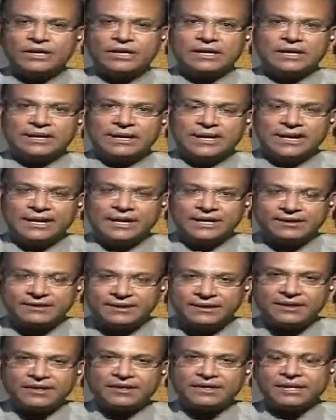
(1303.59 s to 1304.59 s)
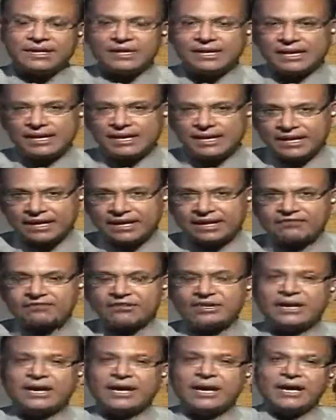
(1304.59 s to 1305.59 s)
And I think again,
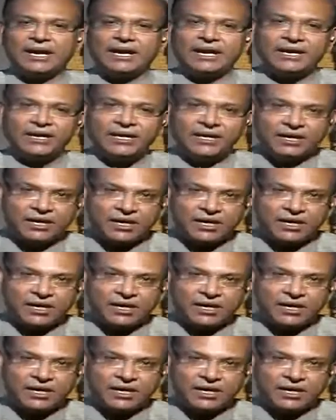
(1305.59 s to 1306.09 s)
FDI,